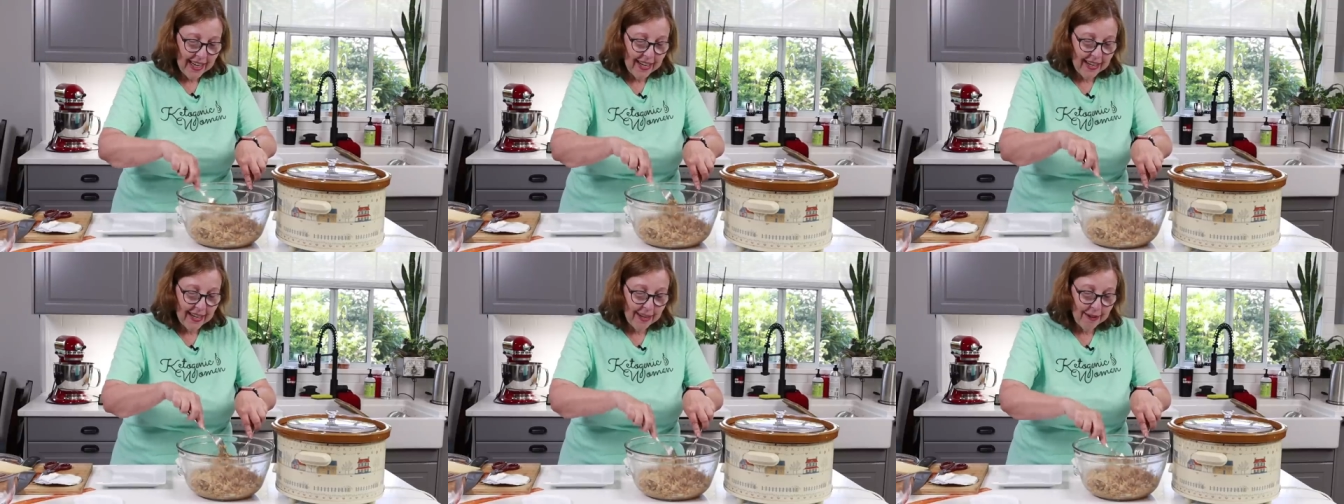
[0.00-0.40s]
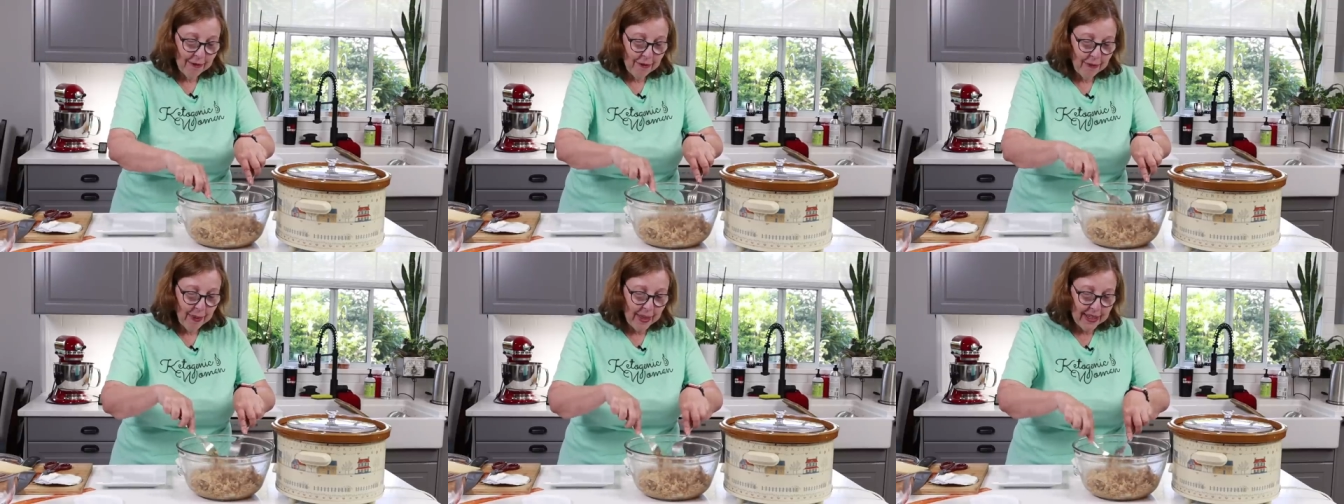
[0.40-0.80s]

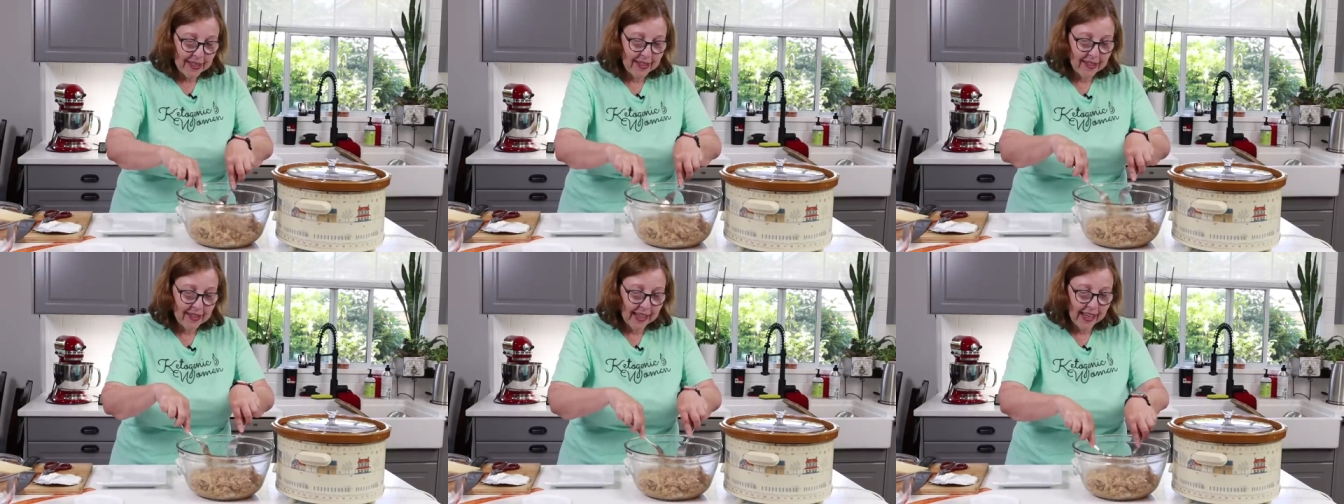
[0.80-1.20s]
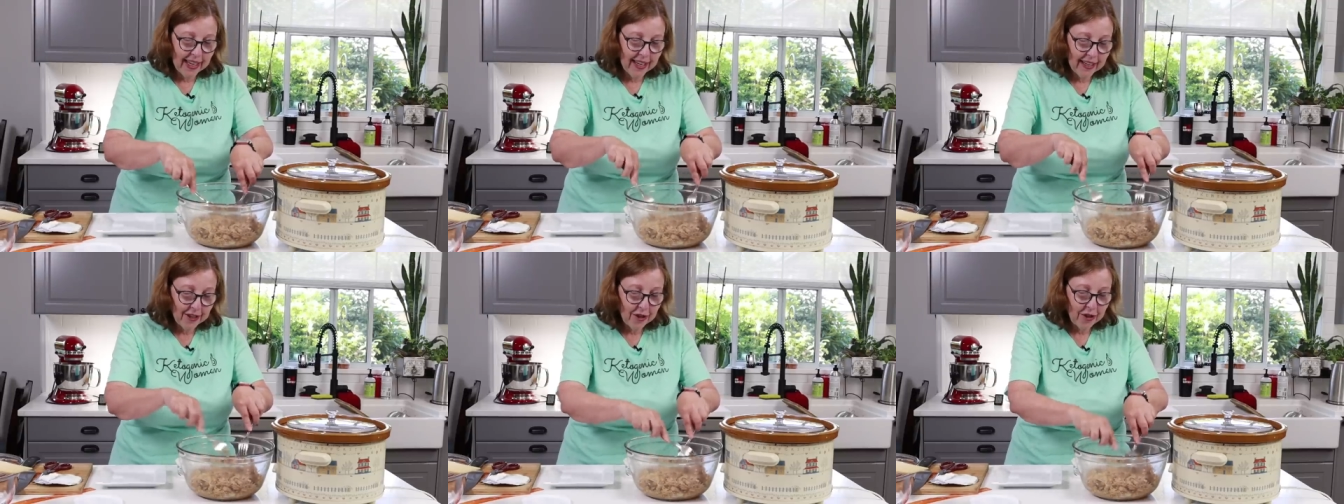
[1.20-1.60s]
I've been
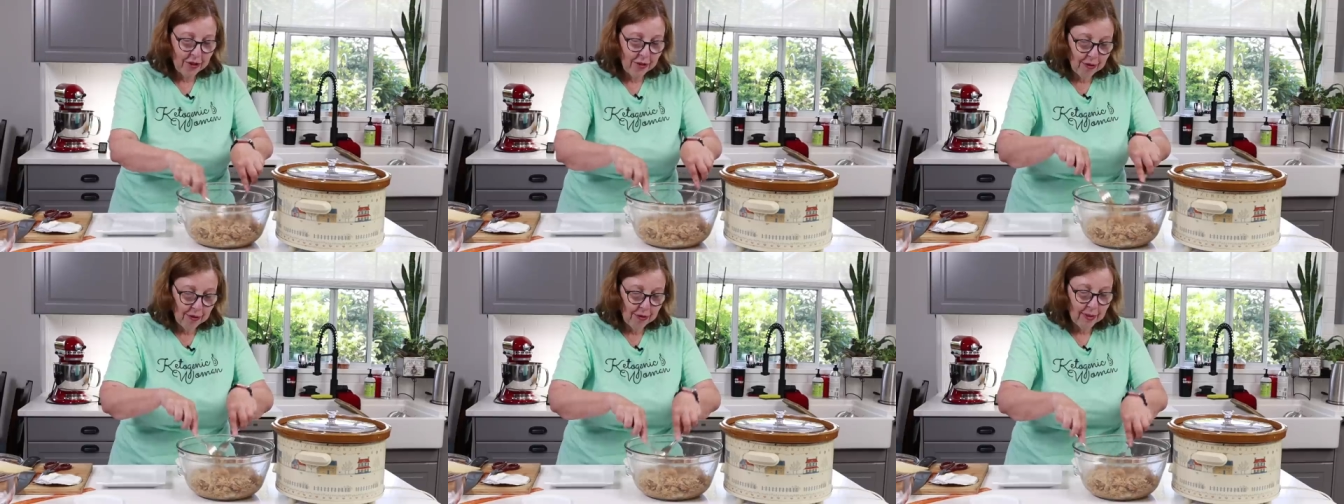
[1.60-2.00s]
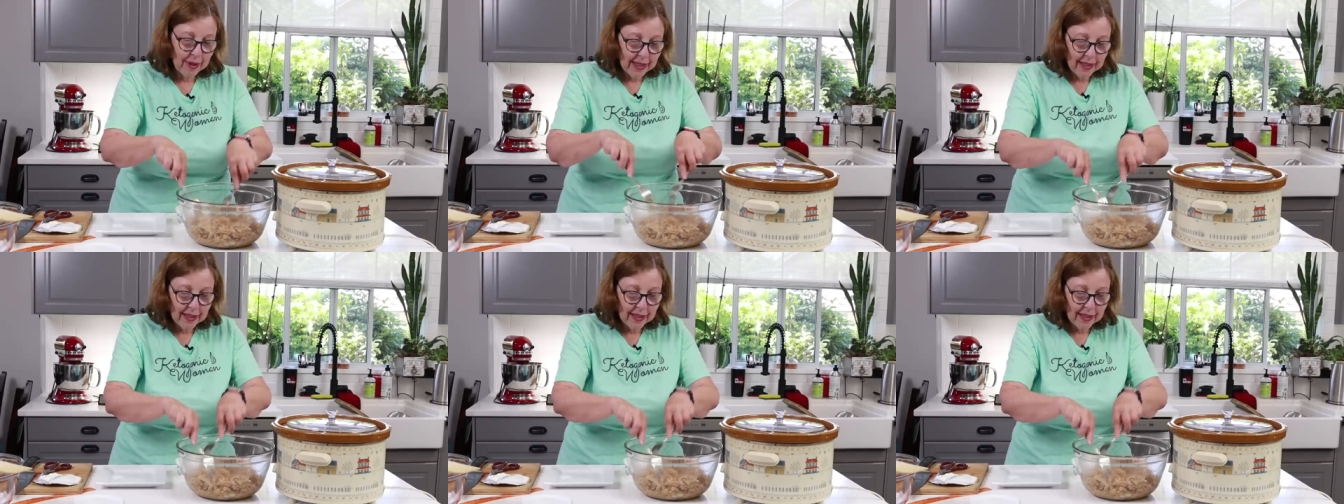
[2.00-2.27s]
sticking to